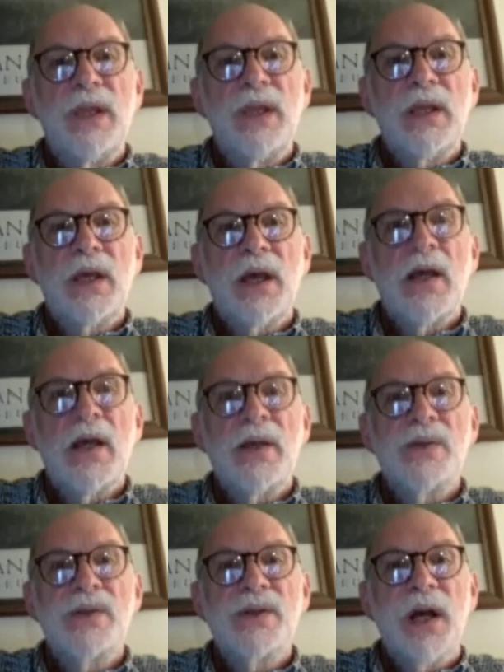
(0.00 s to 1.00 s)

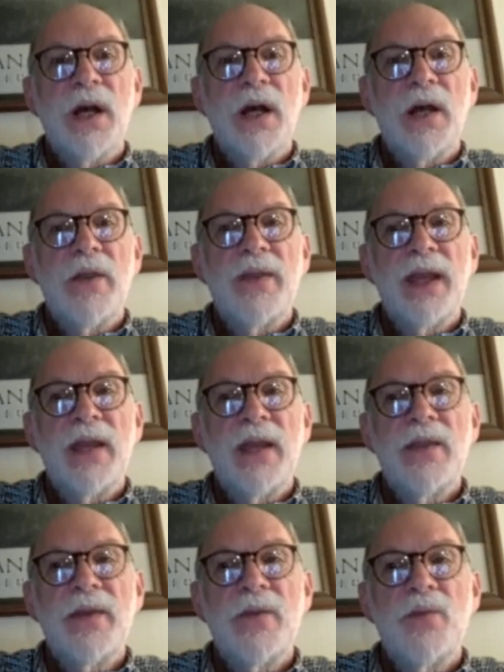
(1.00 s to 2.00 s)
because
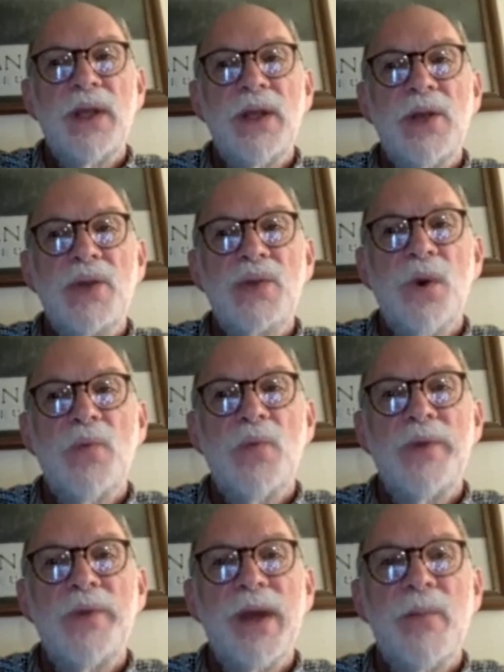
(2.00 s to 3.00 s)
then the readers won't
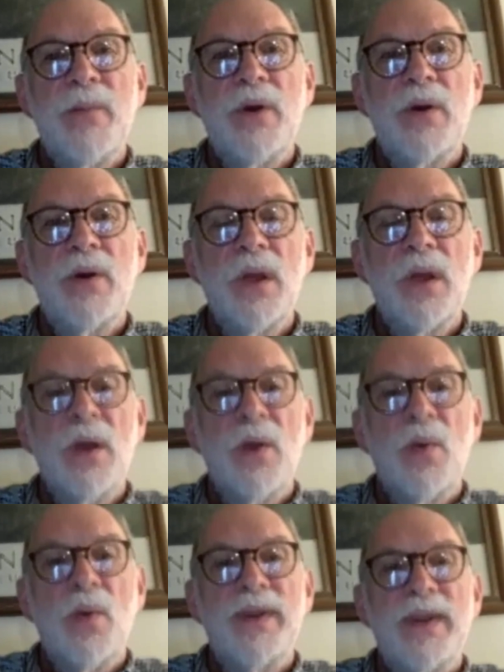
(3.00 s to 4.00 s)
remember
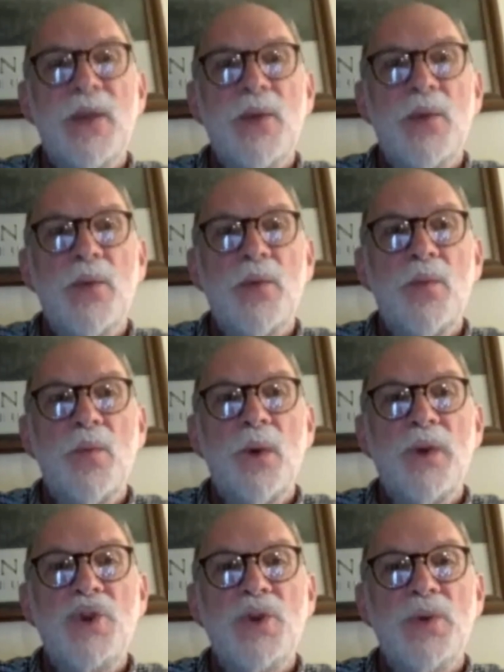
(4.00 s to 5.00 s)
what
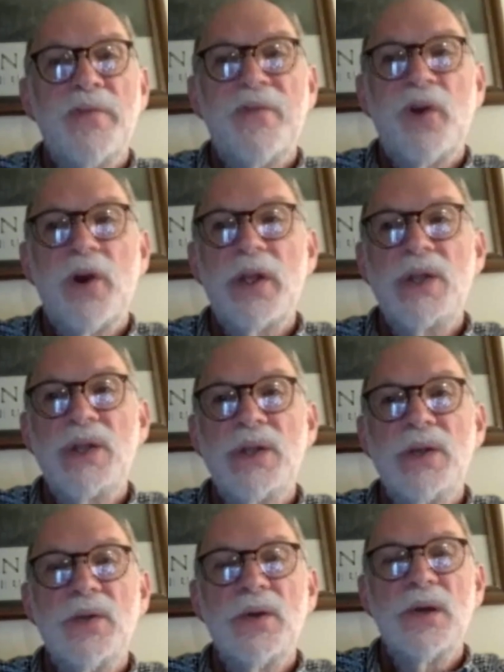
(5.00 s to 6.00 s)
you're referring
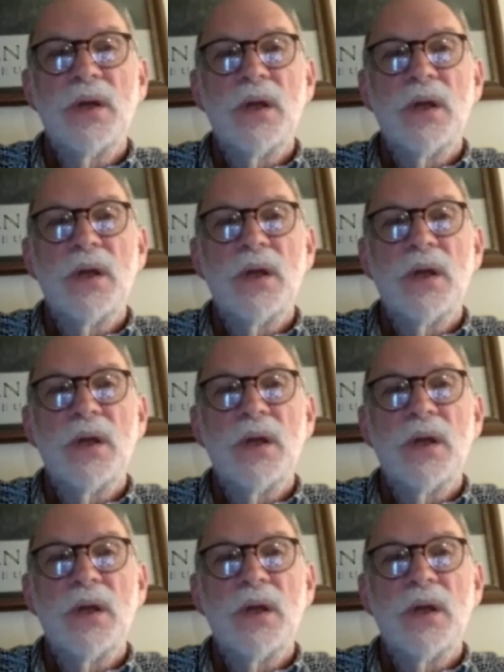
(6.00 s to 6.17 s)
to.